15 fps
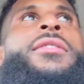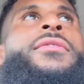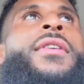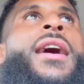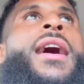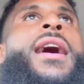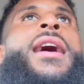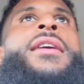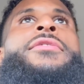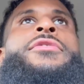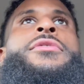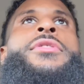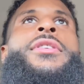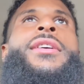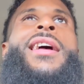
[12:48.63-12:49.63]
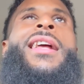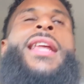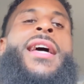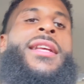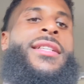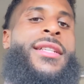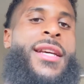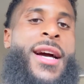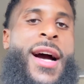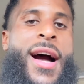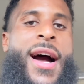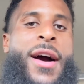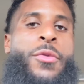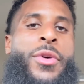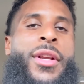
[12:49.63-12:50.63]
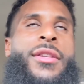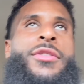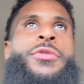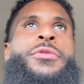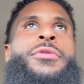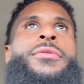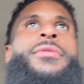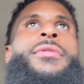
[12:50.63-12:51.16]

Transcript: vibe for real. I like to sit high with it too.